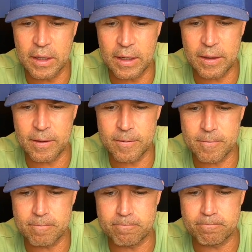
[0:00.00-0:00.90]

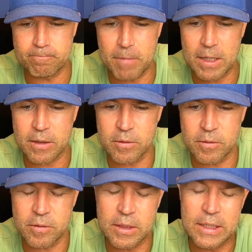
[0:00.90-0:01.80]
um,
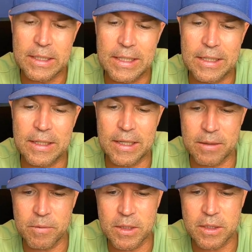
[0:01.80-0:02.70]
Michael uh,
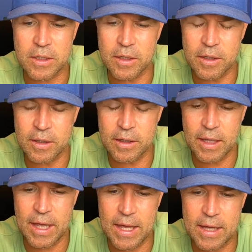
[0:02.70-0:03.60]
Amy's
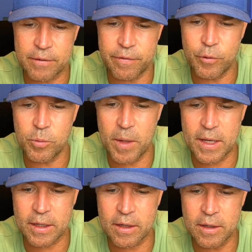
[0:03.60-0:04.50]
at
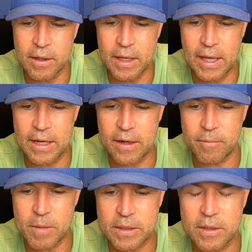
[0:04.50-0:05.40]
fullback, and I
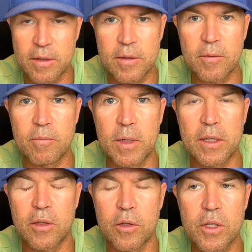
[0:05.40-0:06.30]
must
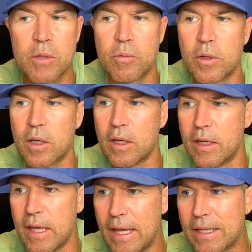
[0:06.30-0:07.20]
admit,
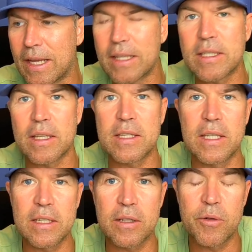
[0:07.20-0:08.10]
Herzenberger at outside
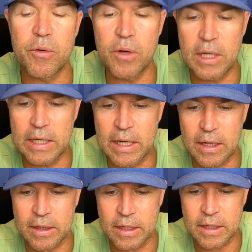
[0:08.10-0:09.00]
center. Really
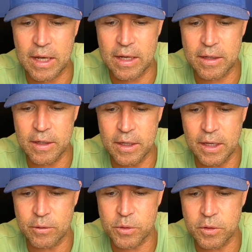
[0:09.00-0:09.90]
like that guy.
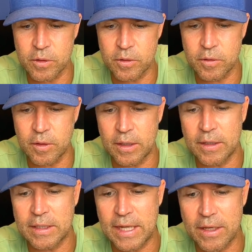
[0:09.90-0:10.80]
And also uh,
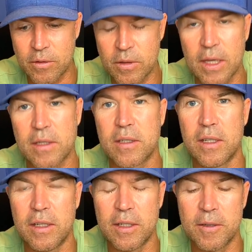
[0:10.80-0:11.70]
Daniel
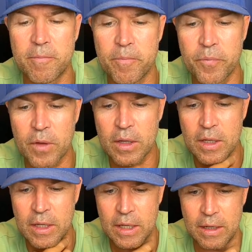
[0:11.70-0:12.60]
Kasende.
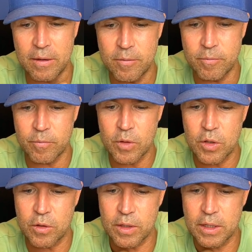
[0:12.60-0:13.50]
Um, you
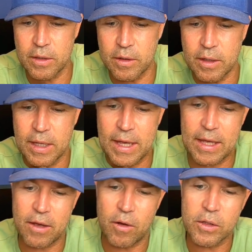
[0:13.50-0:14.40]
know,
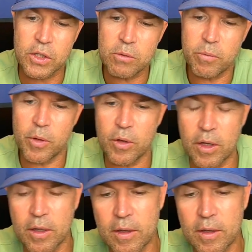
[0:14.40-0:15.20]
Herzenberg,